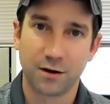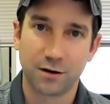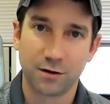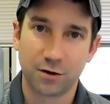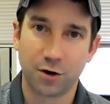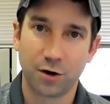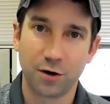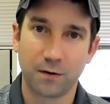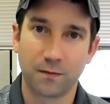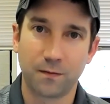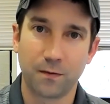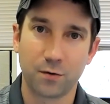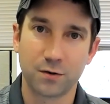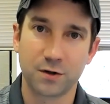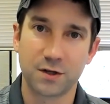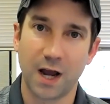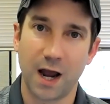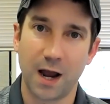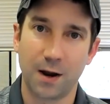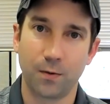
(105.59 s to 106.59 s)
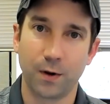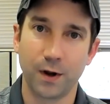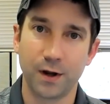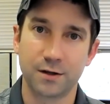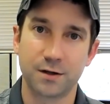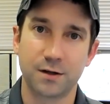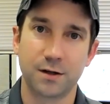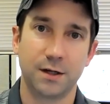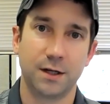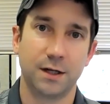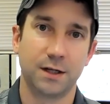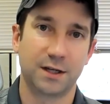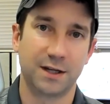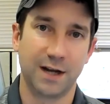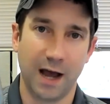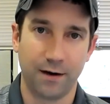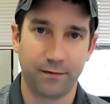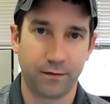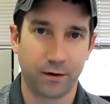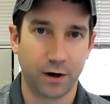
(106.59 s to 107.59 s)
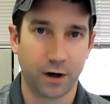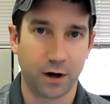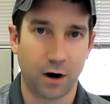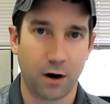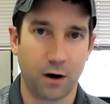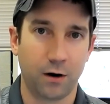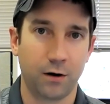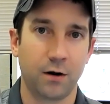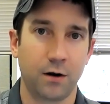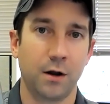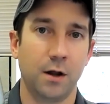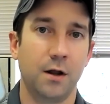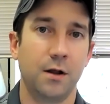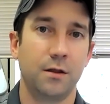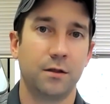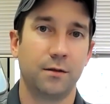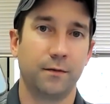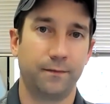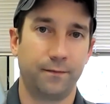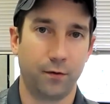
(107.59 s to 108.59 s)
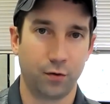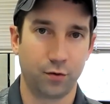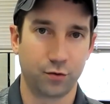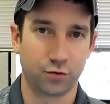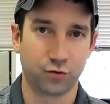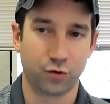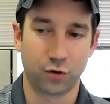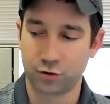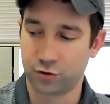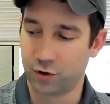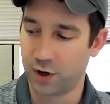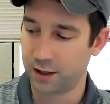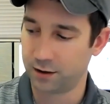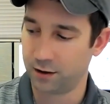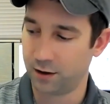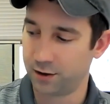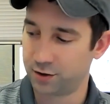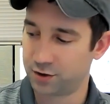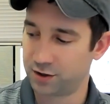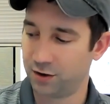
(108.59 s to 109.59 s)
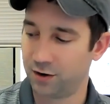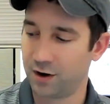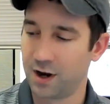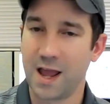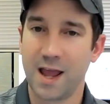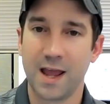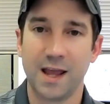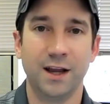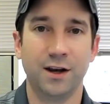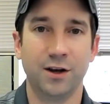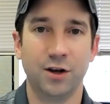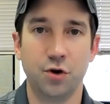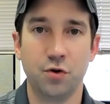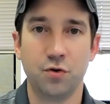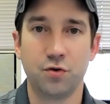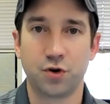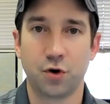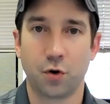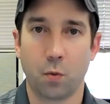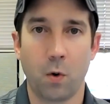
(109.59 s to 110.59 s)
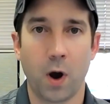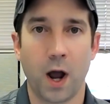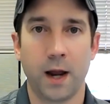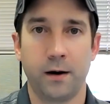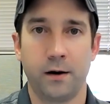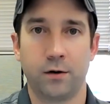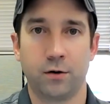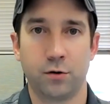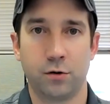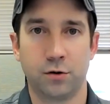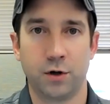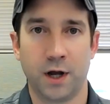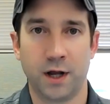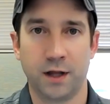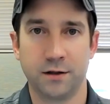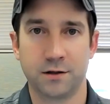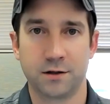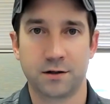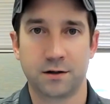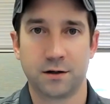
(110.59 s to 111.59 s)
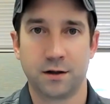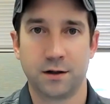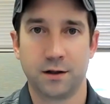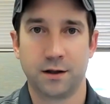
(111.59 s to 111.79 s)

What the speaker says: Turn your phone sideways. It's not very hard. The photos look a lot nicer, and use your wide angle lens.